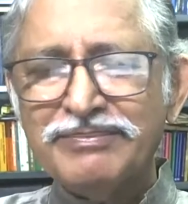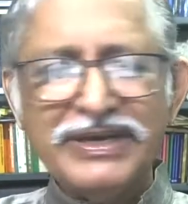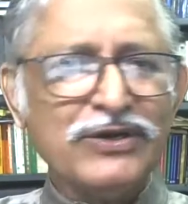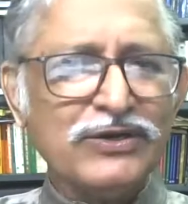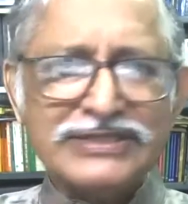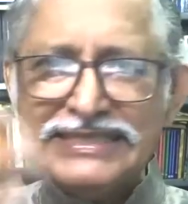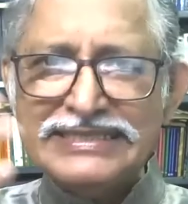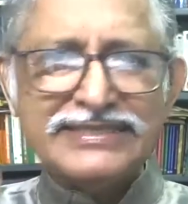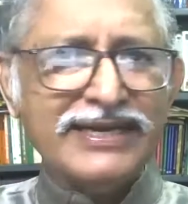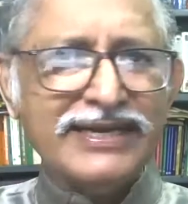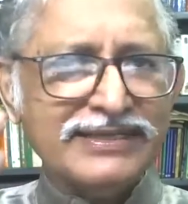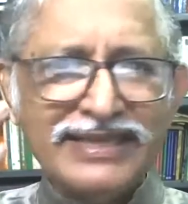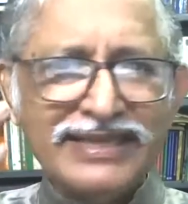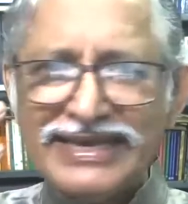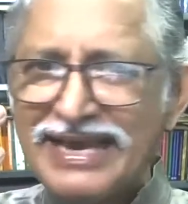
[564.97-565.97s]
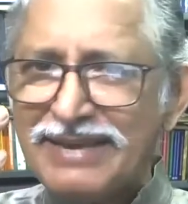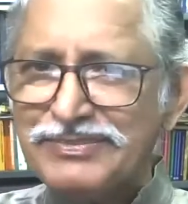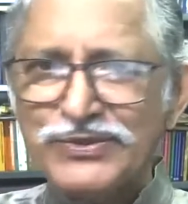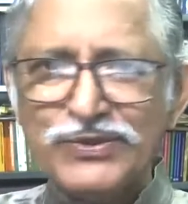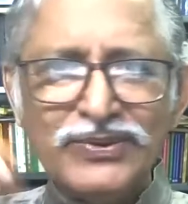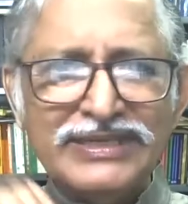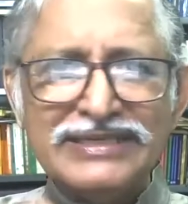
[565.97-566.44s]
Because inside the
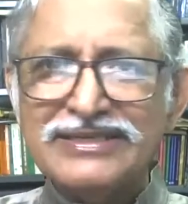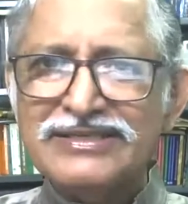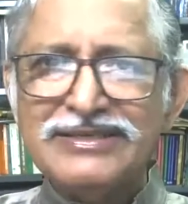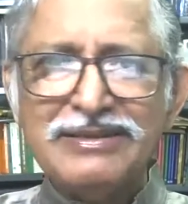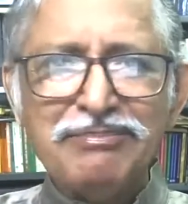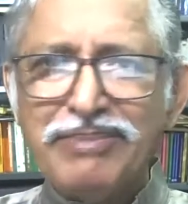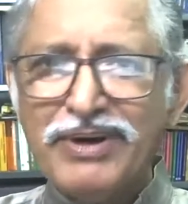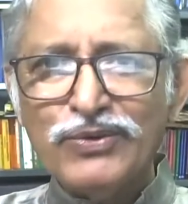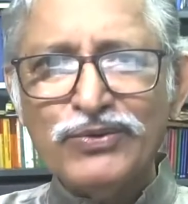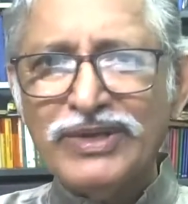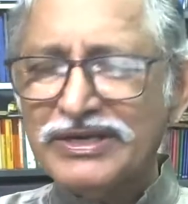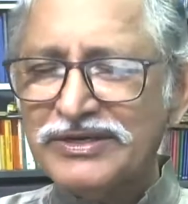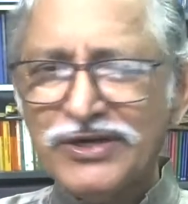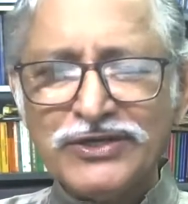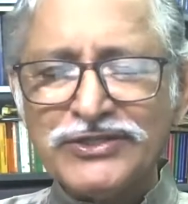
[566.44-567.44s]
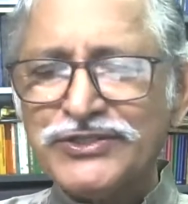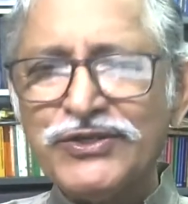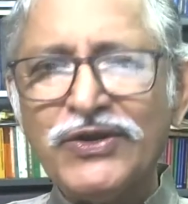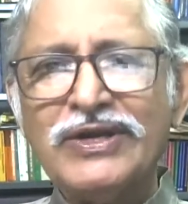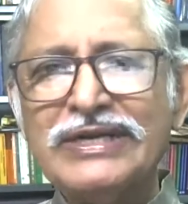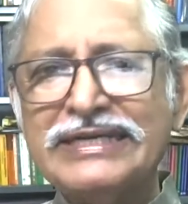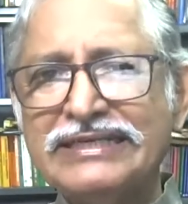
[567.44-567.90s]
capsule, it is a powder, not
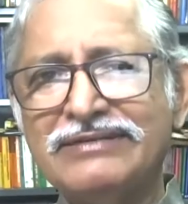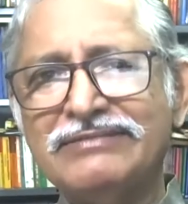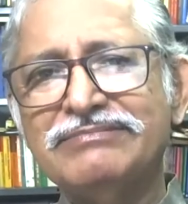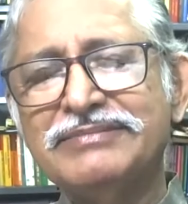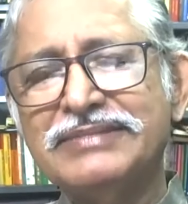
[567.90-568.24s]
solid.